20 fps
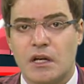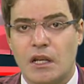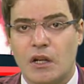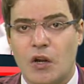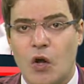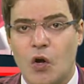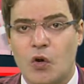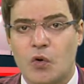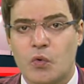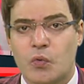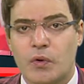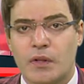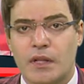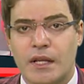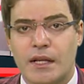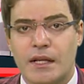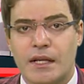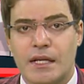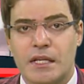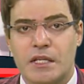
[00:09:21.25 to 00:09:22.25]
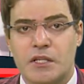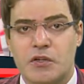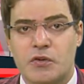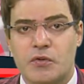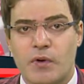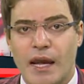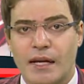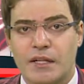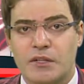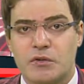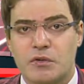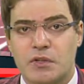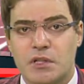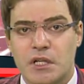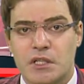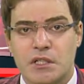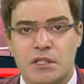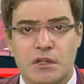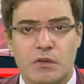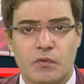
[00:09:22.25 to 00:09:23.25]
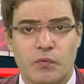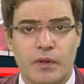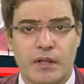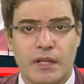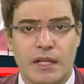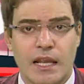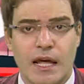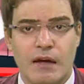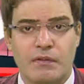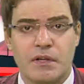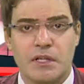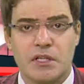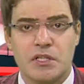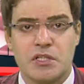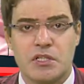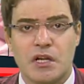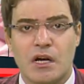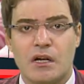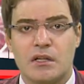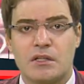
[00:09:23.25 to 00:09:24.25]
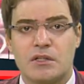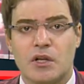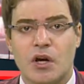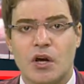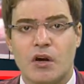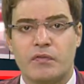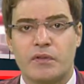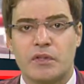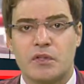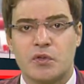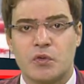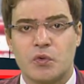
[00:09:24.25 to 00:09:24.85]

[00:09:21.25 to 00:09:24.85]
along with an interactive session with the lovely stars of the